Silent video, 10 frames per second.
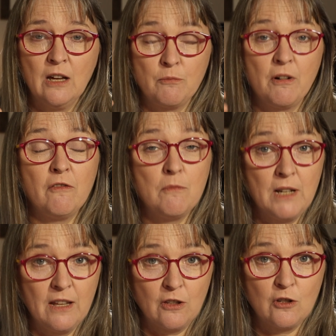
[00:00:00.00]

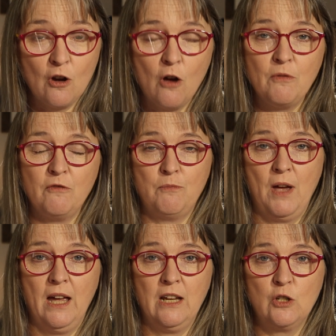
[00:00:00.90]
preferably at the top of
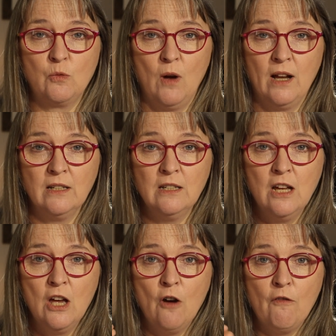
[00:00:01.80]
page one,
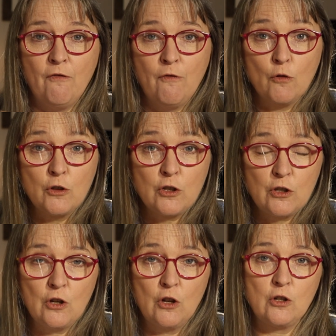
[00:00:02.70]
for the
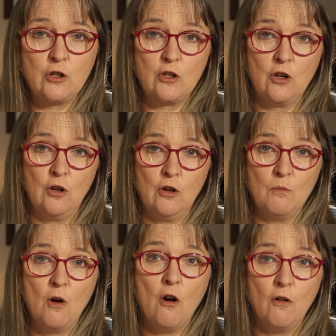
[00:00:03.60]
search
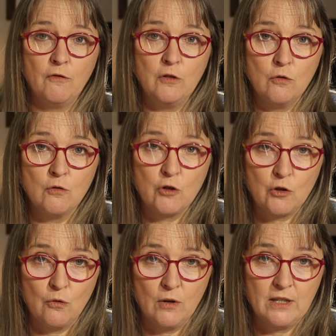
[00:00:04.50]
term of your
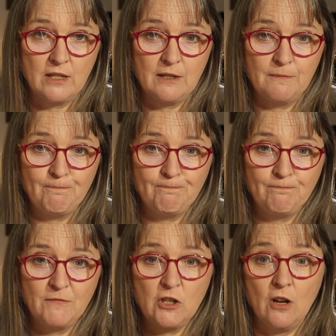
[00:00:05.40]
choice.
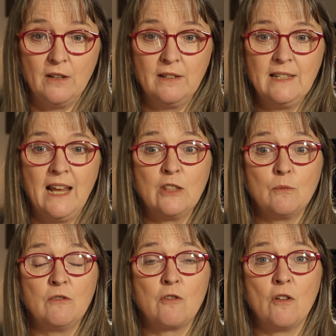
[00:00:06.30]
So now that
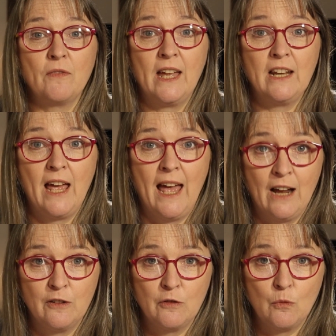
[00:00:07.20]
we've got that
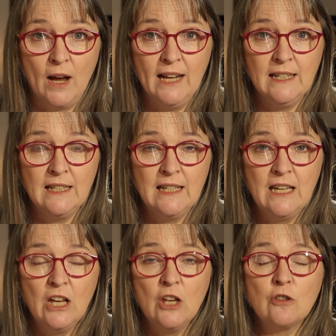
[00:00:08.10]
out of the way,
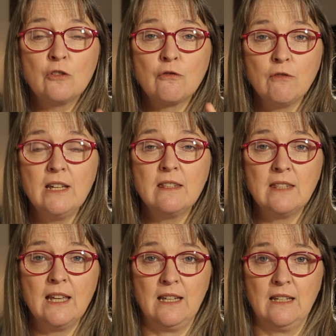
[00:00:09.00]
3
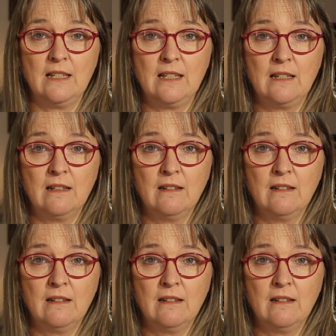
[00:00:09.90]
things.